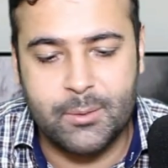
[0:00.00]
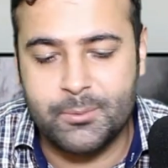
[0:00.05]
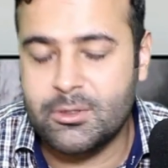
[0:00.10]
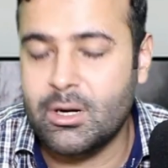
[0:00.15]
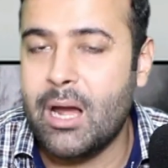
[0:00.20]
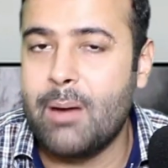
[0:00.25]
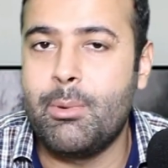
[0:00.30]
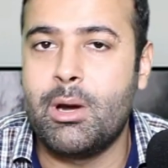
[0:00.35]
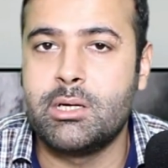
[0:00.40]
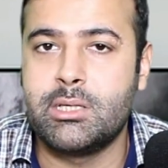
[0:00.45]

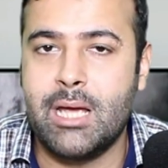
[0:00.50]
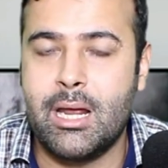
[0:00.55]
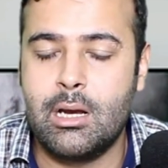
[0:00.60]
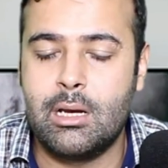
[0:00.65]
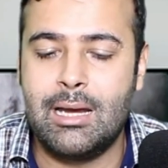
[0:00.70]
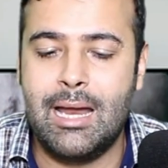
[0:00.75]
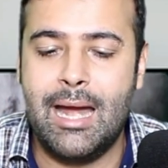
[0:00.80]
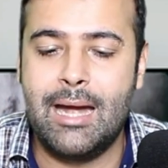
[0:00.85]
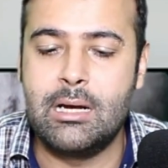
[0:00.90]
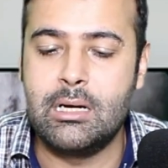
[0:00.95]
subscribe our
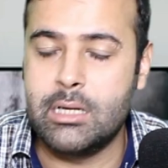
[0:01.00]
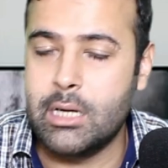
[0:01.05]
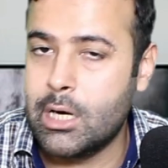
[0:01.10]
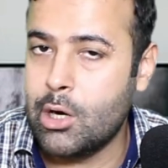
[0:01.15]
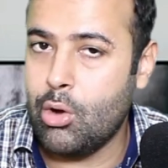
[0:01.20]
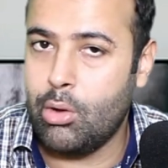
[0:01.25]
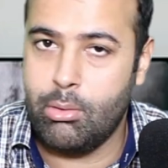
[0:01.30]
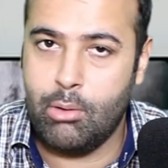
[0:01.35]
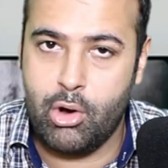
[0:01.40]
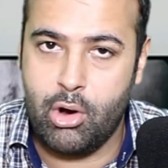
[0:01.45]
channel and
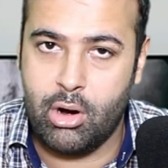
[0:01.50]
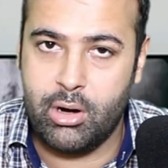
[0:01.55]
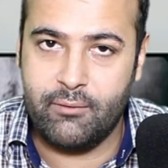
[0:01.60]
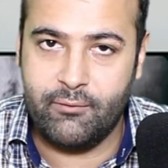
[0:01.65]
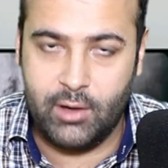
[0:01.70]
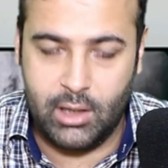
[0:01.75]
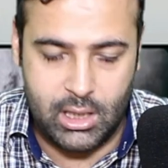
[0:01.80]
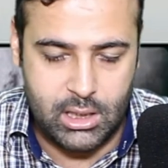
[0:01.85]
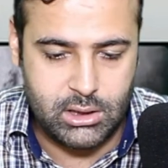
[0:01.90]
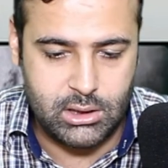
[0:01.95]
turn on the
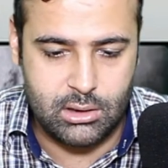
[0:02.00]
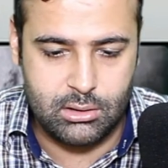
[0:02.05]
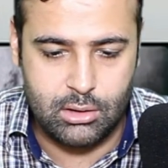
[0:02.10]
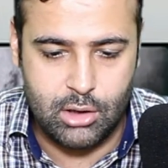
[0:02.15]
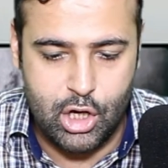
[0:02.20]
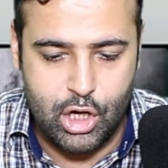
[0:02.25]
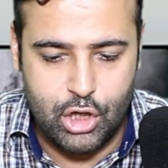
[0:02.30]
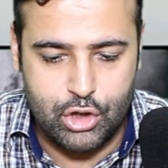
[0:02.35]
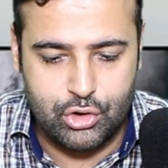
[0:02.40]
notification